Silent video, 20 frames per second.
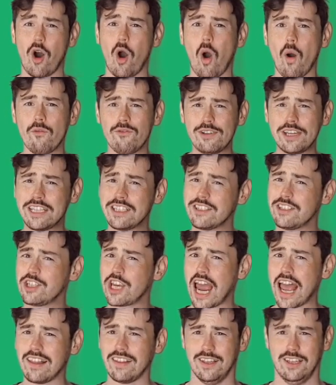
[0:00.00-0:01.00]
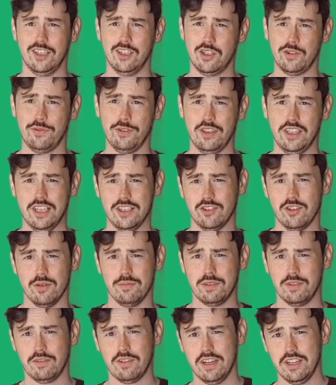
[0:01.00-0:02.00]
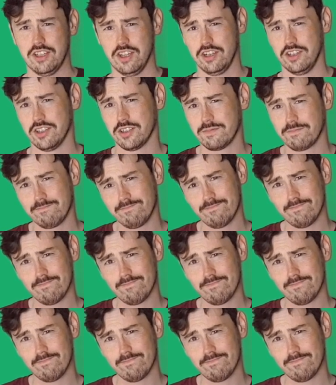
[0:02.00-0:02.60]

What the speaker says: obvious challenge for these groups of creatures.